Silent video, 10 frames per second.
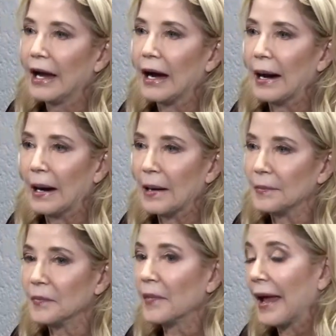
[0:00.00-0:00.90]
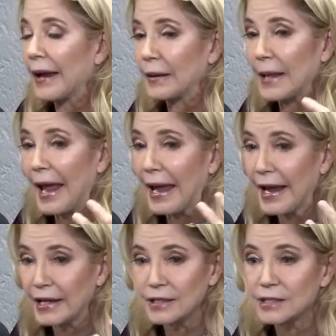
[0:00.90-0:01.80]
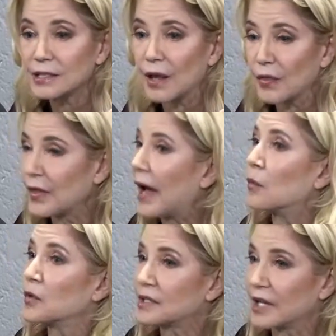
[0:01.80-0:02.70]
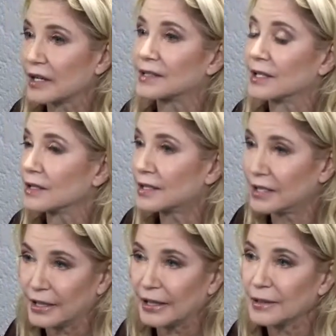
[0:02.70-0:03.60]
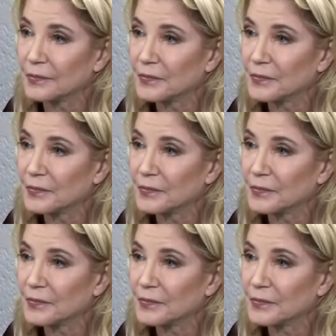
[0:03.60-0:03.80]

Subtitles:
And hence, that was Sex and the City.